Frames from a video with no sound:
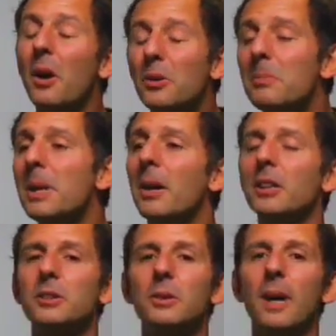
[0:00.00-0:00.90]
To be
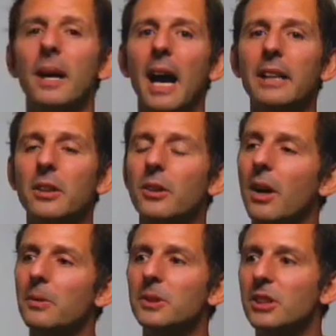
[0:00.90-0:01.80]
honest, too, I don't know
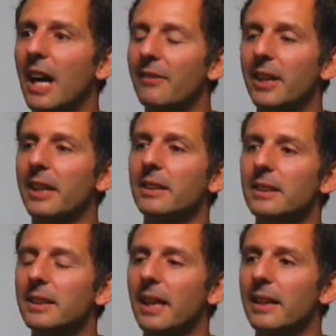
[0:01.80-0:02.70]
how Java
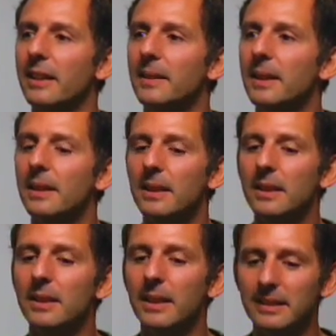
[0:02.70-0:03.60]
can
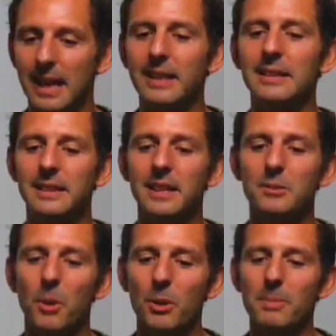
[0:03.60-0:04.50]
design these things
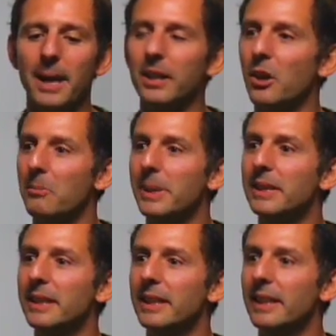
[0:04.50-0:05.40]
more by
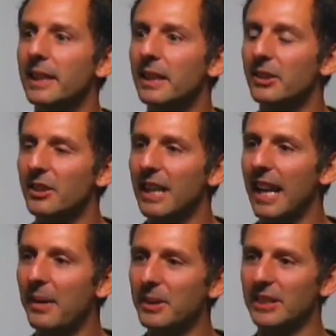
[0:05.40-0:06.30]
committee. You know, the
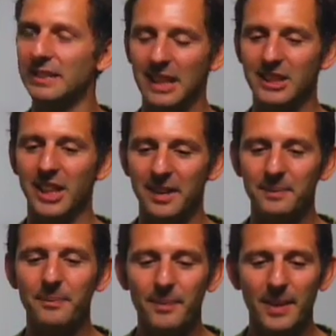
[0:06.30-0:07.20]
language is such a,
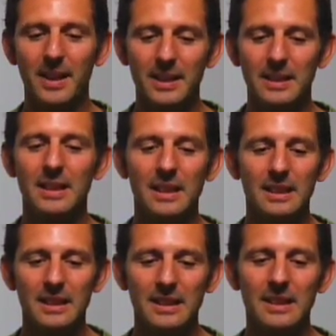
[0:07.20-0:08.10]

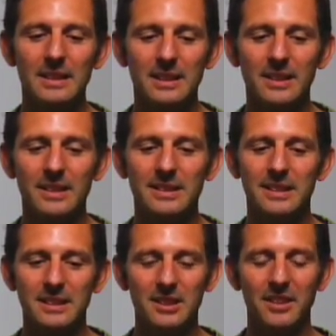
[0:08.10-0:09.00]
you know, it's
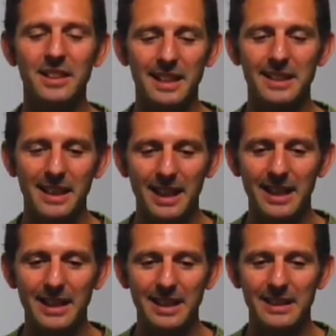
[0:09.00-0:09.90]
something that
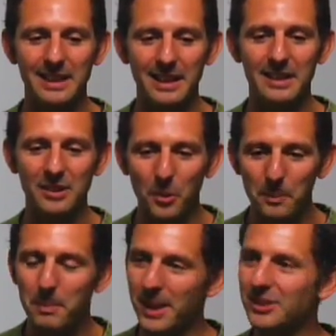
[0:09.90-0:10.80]
it has its own
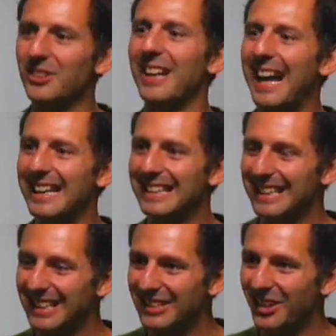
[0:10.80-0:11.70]
personality,
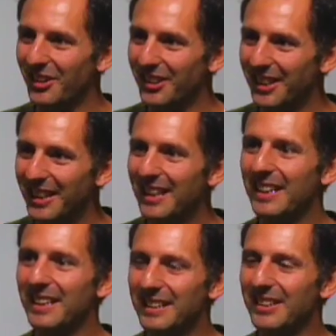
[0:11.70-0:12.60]
its own,
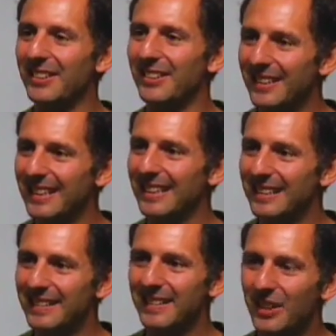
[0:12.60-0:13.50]
you know,
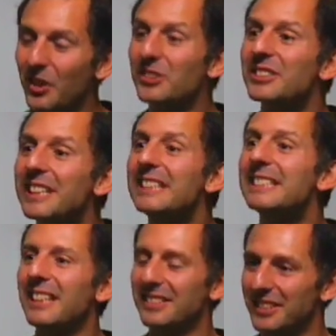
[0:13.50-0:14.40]

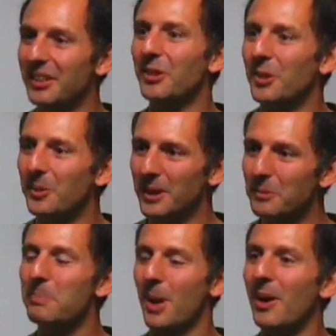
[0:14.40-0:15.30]
consistency rule. When you
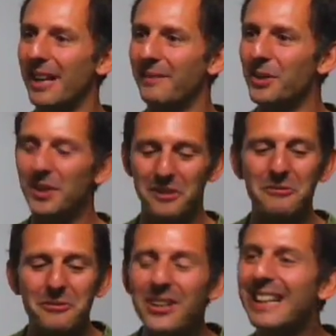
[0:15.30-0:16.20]
program, you can
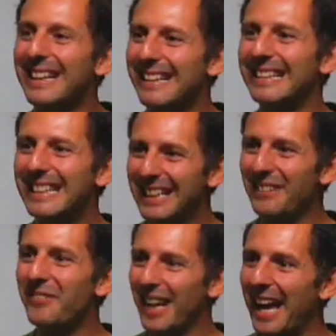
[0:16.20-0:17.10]
feel
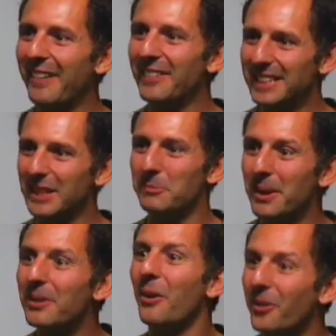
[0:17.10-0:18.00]
if a language has
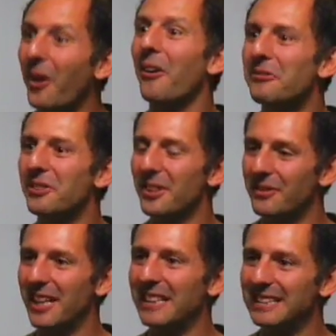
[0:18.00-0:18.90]
been taught off, if
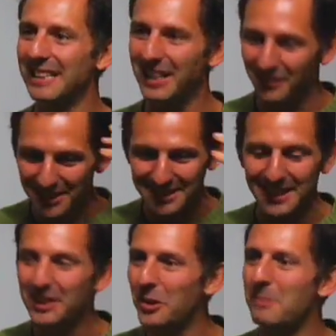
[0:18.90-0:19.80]
there is kind of a
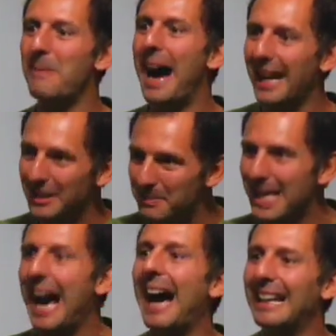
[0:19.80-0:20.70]
single mind
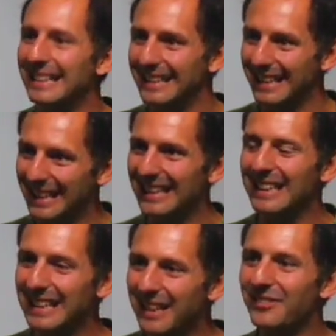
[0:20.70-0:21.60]
behind
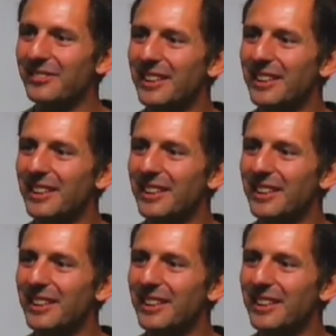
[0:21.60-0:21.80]
that have,